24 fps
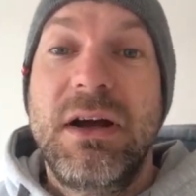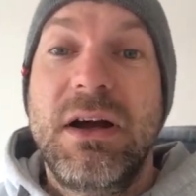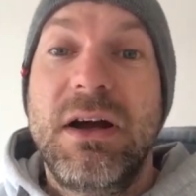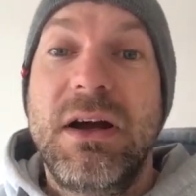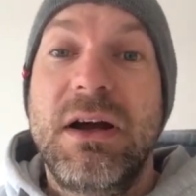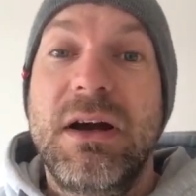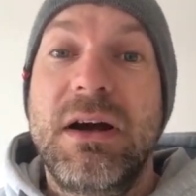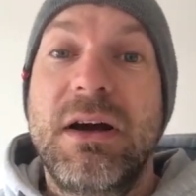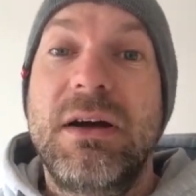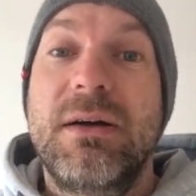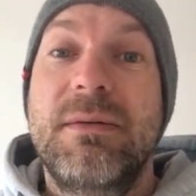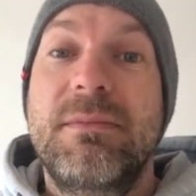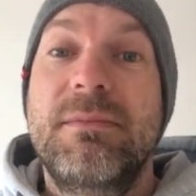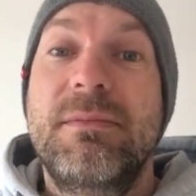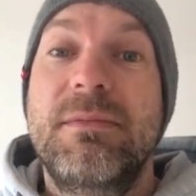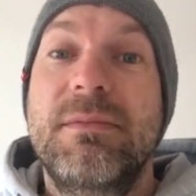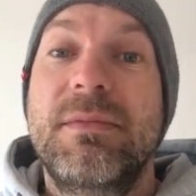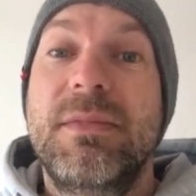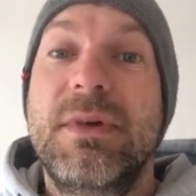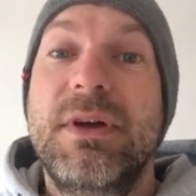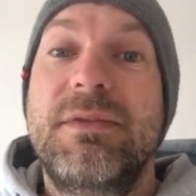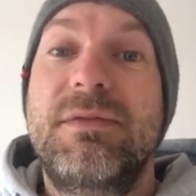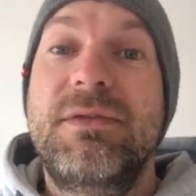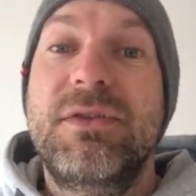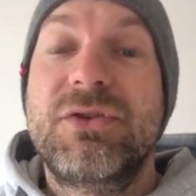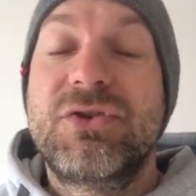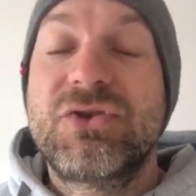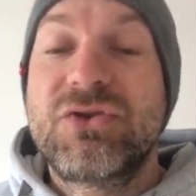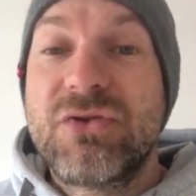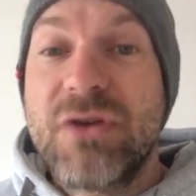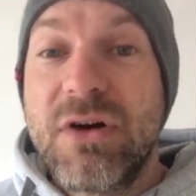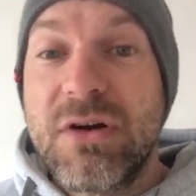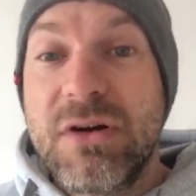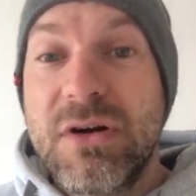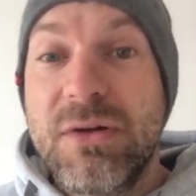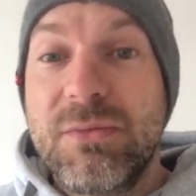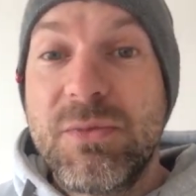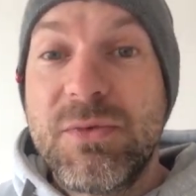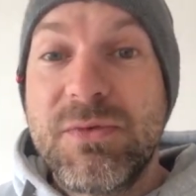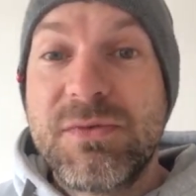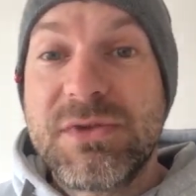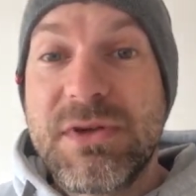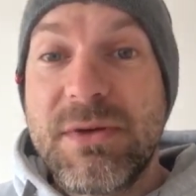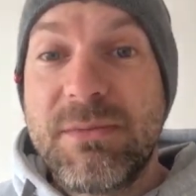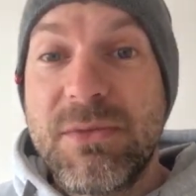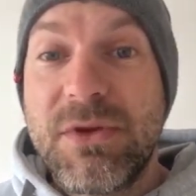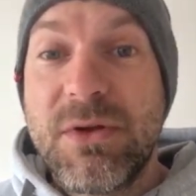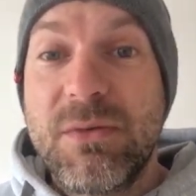If you're struggling
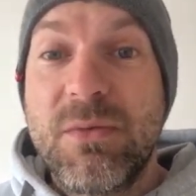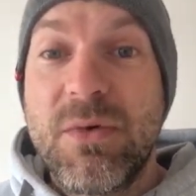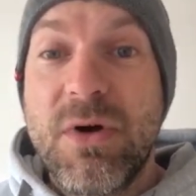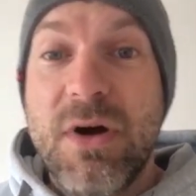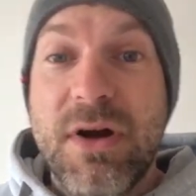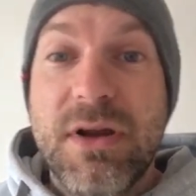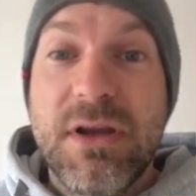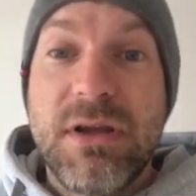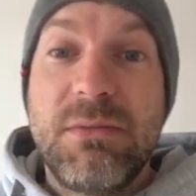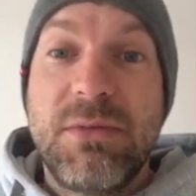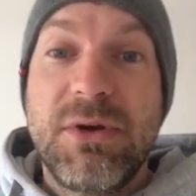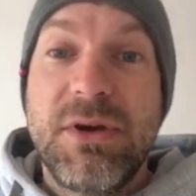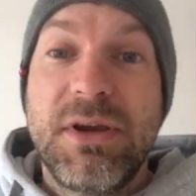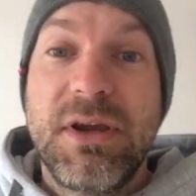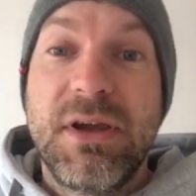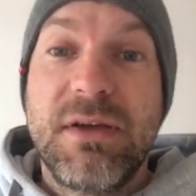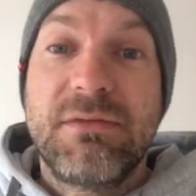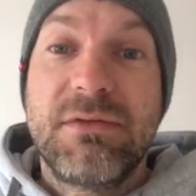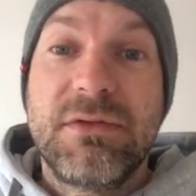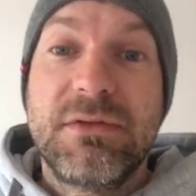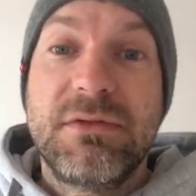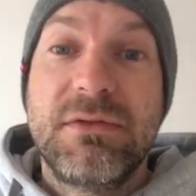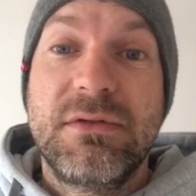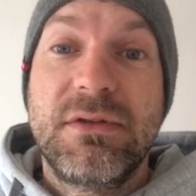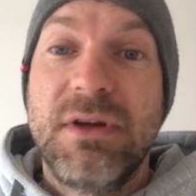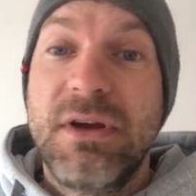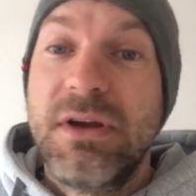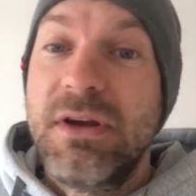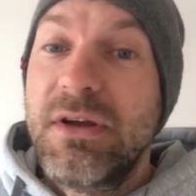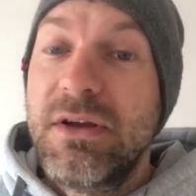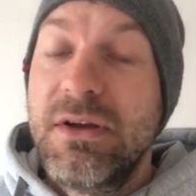with some of the work you've been given,